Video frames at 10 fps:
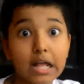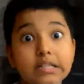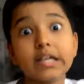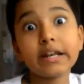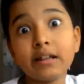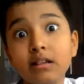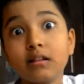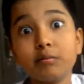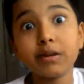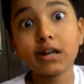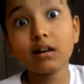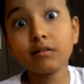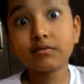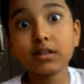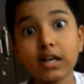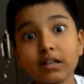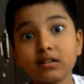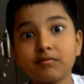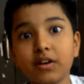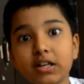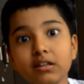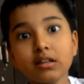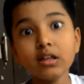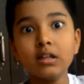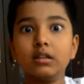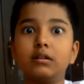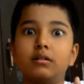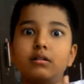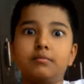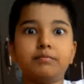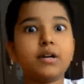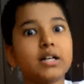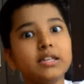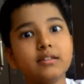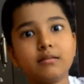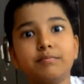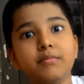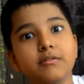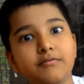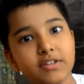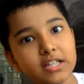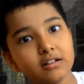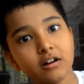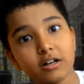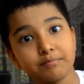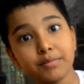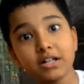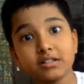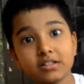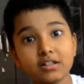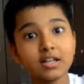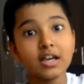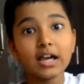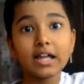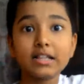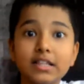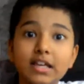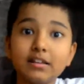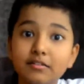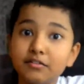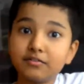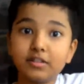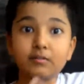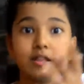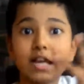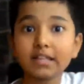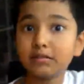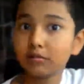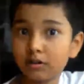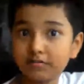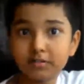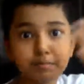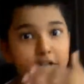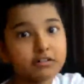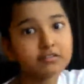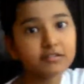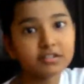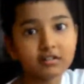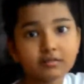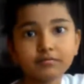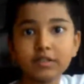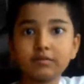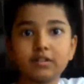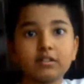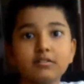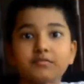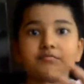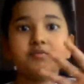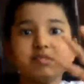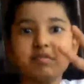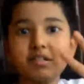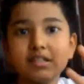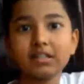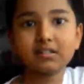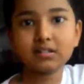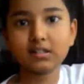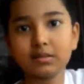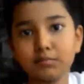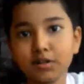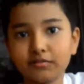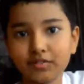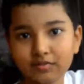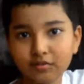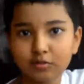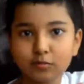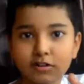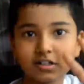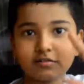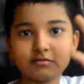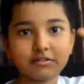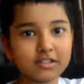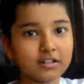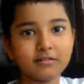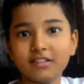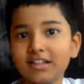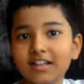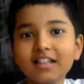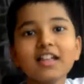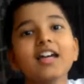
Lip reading: And then in the middle of the Night Safari, the wheel got punctured, and then the lights were off, the power was off. We were literally buffet for whatever was out there,